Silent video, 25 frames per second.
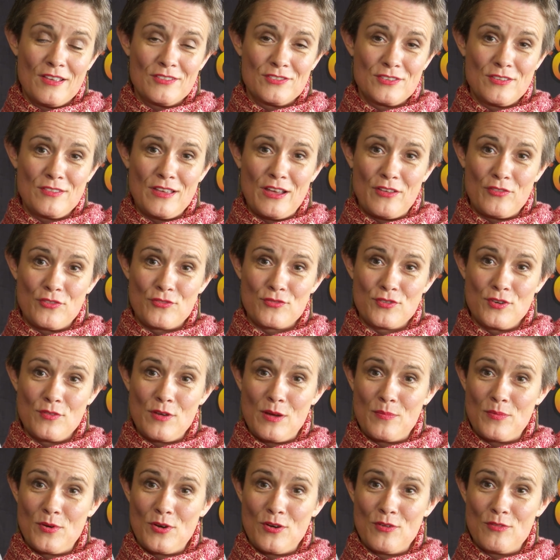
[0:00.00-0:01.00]
so that threw
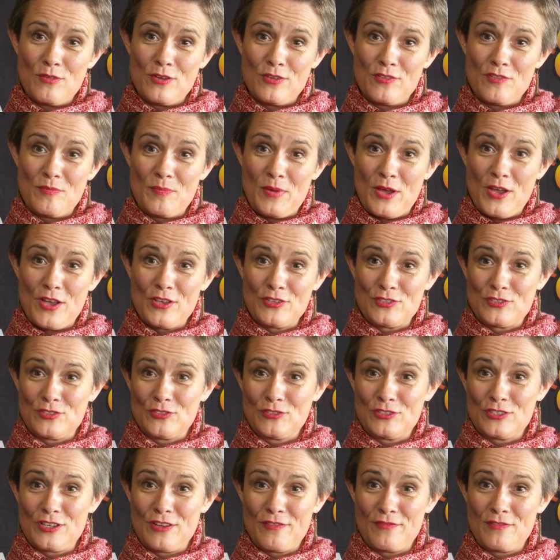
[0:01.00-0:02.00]
up a whole load of
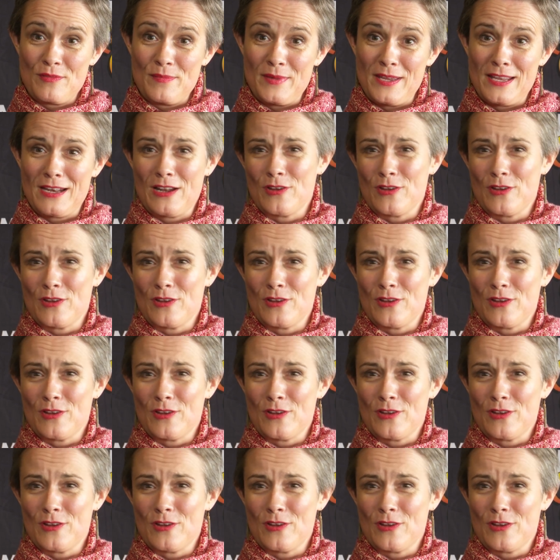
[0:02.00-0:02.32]
personal stuff for me.